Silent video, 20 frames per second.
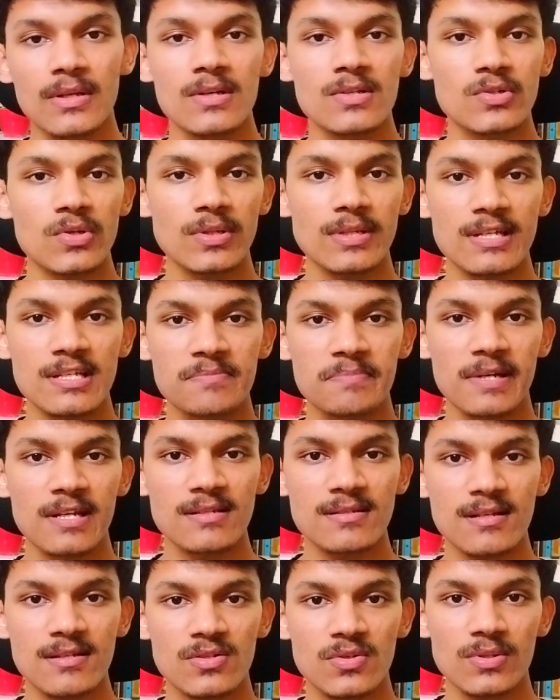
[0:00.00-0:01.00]
So this
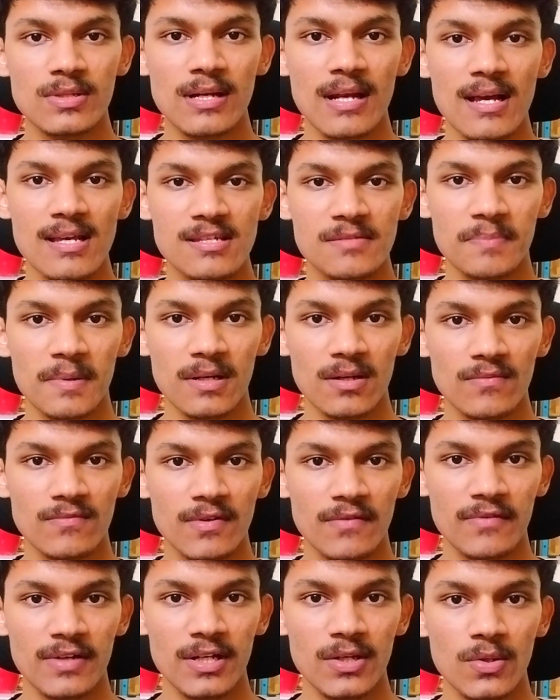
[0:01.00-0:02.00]
brings us to the last part of
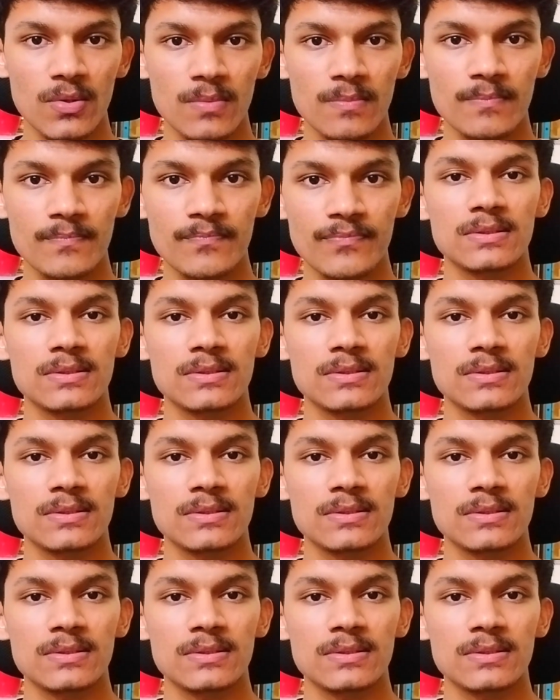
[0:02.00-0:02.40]
the video.